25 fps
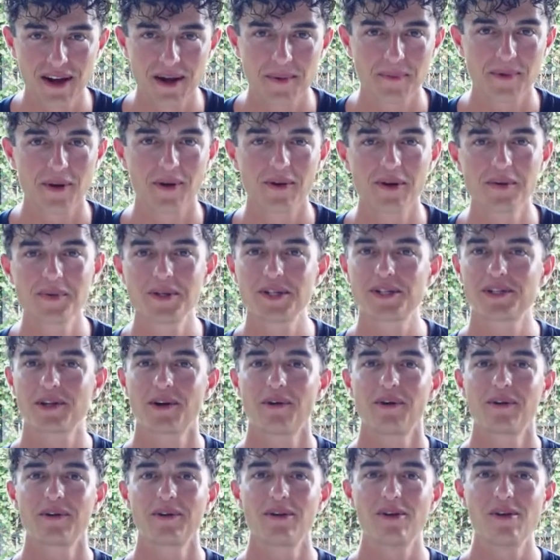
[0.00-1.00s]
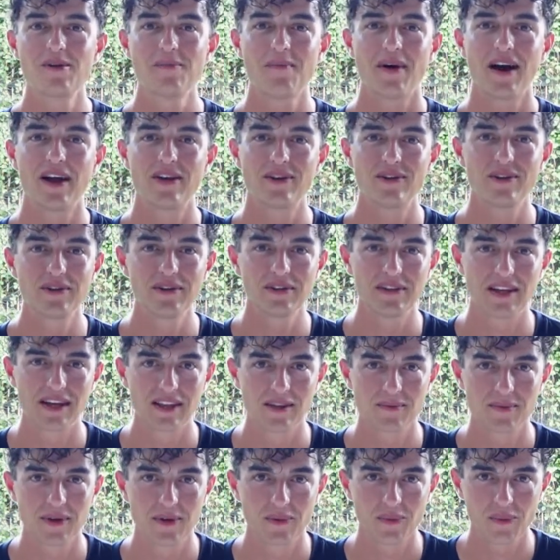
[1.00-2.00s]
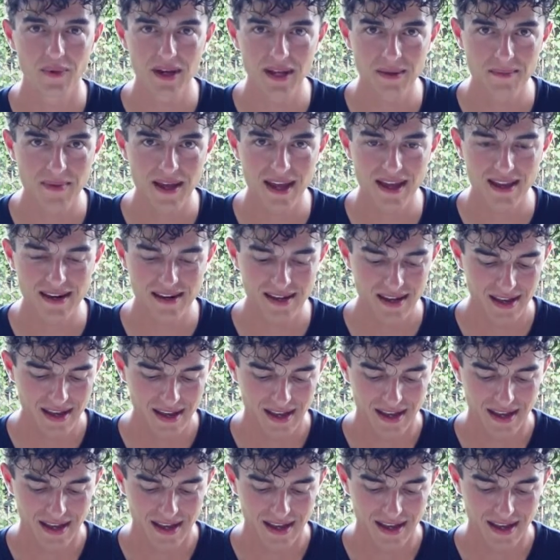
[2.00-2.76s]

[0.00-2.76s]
I'm going to be showing you my new Leatherman Wingman.